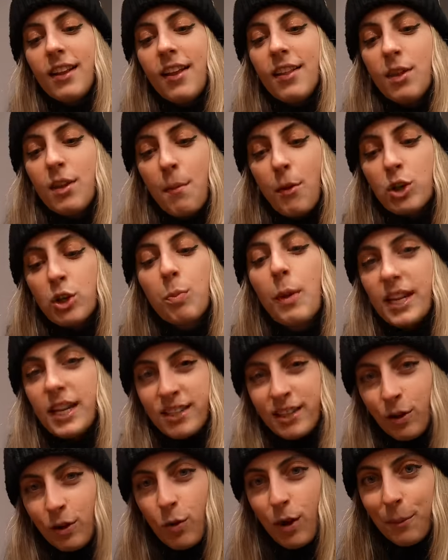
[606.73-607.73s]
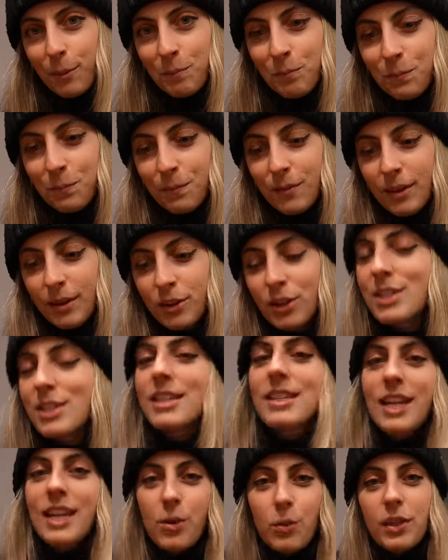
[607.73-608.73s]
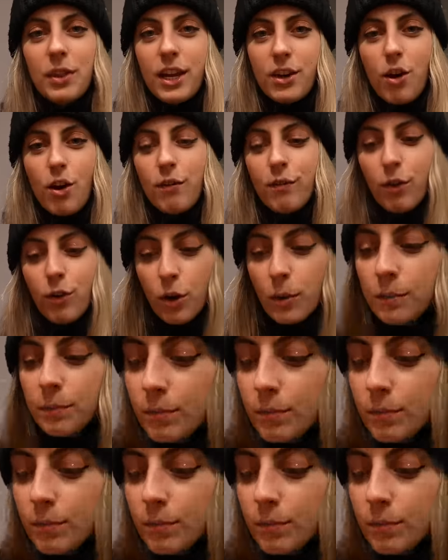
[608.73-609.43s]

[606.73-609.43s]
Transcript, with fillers: the most basic one because it's like what they're known for.